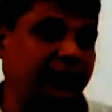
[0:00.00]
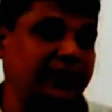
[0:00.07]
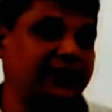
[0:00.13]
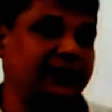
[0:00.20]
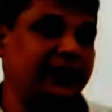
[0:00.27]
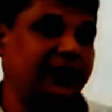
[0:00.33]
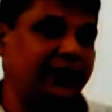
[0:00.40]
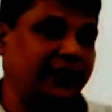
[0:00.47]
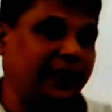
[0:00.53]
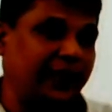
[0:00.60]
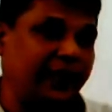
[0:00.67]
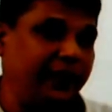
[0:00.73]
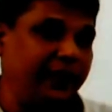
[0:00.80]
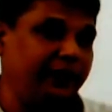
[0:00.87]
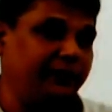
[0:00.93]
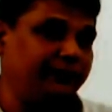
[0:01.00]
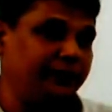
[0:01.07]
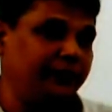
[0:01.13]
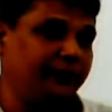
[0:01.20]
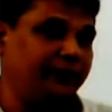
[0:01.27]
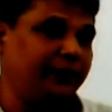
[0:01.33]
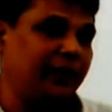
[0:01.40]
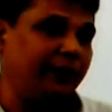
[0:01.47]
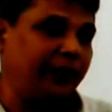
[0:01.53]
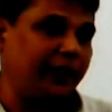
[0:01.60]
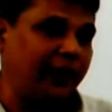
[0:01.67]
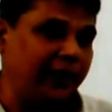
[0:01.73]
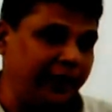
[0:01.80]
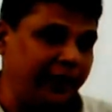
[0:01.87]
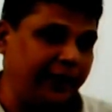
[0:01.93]
was a kind of
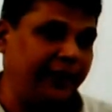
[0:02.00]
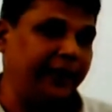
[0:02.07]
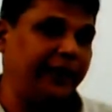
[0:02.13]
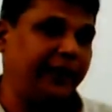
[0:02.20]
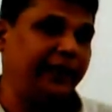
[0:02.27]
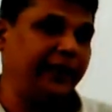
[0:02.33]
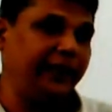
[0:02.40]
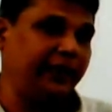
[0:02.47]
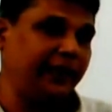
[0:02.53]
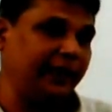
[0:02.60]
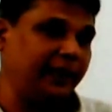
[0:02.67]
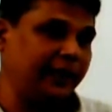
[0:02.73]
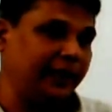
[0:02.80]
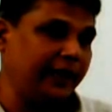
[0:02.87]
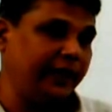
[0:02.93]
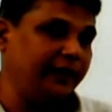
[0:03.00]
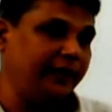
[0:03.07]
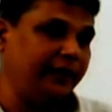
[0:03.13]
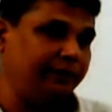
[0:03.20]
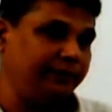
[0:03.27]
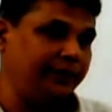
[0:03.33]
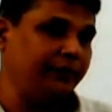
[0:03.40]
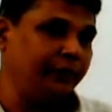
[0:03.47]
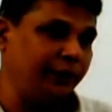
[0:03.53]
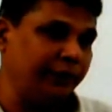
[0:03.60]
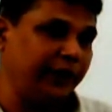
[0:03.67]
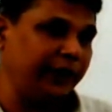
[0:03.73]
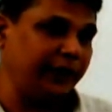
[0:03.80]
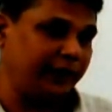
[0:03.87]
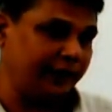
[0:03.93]
our literary kind of
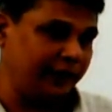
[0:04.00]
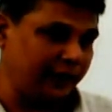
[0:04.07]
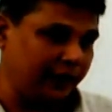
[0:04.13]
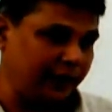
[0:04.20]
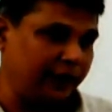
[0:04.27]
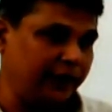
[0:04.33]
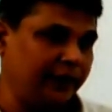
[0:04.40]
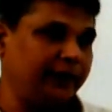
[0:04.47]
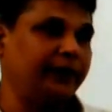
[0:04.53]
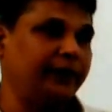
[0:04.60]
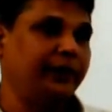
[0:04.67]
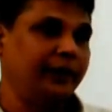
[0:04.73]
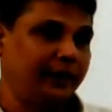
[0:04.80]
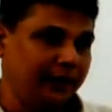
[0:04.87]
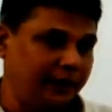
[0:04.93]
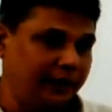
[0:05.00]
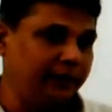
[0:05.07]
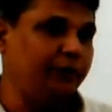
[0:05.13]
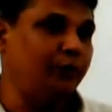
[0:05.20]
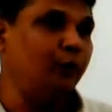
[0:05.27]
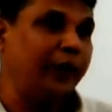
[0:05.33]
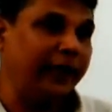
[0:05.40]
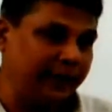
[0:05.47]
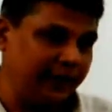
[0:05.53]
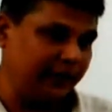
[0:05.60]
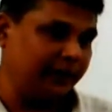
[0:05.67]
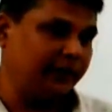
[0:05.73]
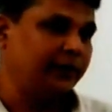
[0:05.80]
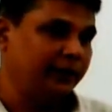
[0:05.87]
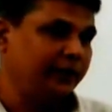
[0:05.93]
we were together
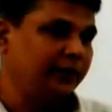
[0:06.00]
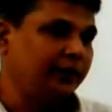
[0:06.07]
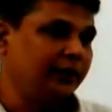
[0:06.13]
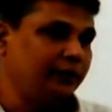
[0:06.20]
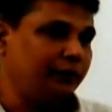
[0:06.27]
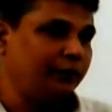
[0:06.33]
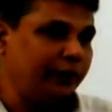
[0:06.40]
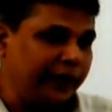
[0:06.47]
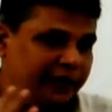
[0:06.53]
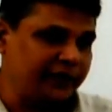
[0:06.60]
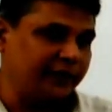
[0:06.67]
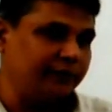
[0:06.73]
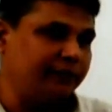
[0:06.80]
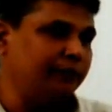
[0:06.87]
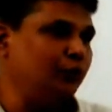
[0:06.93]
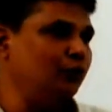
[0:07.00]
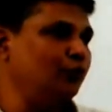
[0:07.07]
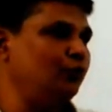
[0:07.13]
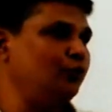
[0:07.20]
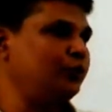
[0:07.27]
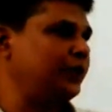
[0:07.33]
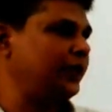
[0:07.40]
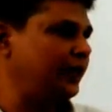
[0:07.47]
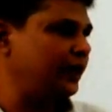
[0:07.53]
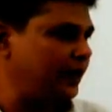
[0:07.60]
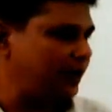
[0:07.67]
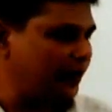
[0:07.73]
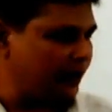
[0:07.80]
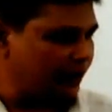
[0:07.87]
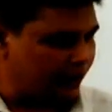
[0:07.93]
to read some books and
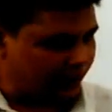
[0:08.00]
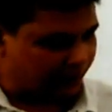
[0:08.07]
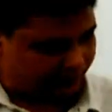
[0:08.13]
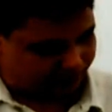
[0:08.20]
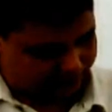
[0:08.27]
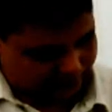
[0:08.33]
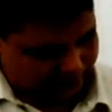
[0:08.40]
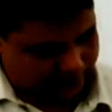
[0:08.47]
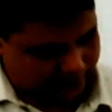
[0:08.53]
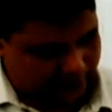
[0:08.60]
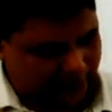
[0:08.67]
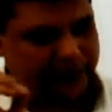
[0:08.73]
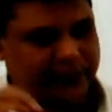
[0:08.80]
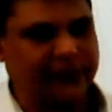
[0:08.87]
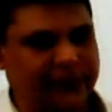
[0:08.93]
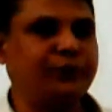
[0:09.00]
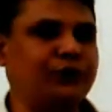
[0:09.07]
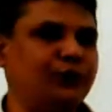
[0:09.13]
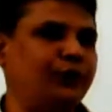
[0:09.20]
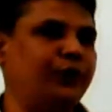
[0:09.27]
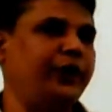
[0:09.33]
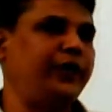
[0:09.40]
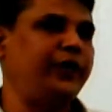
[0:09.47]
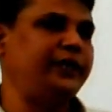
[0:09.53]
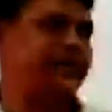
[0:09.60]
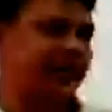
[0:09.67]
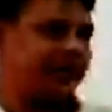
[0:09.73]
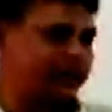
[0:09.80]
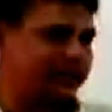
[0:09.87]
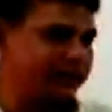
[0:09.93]
write some
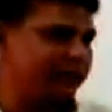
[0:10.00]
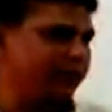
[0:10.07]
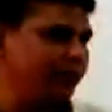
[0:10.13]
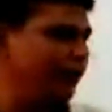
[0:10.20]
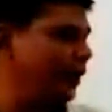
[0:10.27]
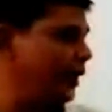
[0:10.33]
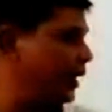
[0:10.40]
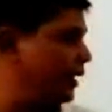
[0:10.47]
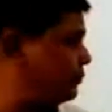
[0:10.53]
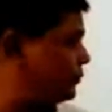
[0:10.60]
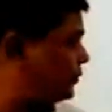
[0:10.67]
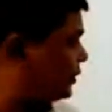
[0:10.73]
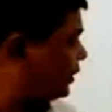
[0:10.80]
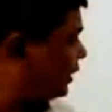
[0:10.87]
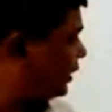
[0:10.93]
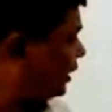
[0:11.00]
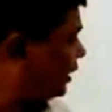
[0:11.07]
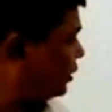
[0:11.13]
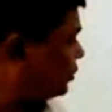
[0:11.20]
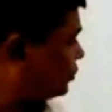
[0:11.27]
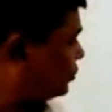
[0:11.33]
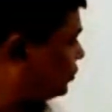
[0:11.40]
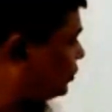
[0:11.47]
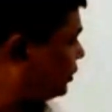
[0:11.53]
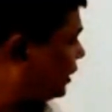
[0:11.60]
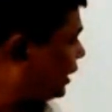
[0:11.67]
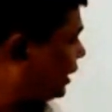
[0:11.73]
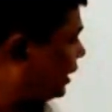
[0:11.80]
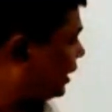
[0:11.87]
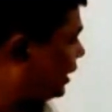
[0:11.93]
stories, write some poems.
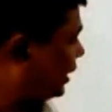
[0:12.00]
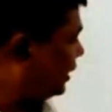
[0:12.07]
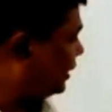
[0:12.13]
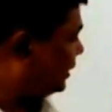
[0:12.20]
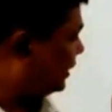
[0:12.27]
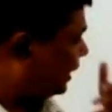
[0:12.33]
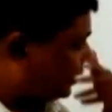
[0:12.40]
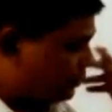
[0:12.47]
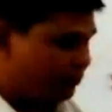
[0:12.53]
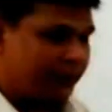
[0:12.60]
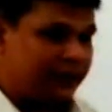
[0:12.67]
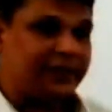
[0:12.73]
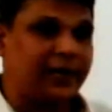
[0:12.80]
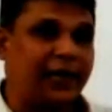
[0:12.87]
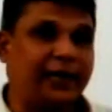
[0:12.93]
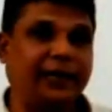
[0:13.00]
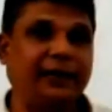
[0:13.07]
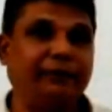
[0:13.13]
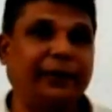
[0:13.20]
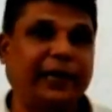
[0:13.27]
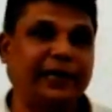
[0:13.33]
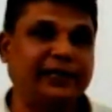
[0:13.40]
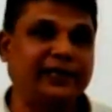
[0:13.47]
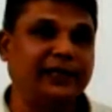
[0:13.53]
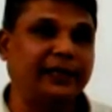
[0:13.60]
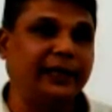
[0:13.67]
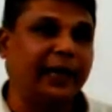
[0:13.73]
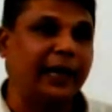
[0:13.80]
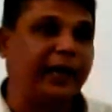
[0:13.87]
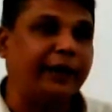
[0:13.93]
So then we started a
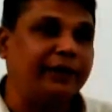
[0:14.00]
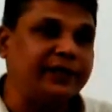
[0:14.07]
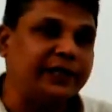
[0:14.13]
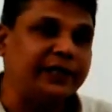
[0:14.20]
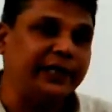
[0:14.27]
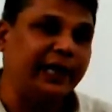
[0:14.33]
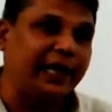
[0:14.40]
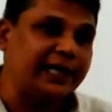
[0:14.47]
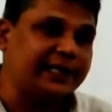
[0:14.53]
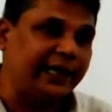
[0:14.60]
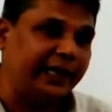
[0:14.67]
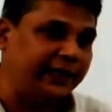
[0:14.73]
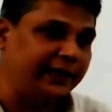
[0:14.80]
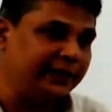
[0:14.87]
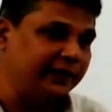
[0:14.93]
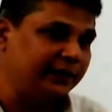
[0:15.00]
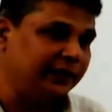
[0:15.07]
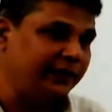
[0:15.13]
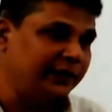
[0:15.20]
magazine. I was in class 8.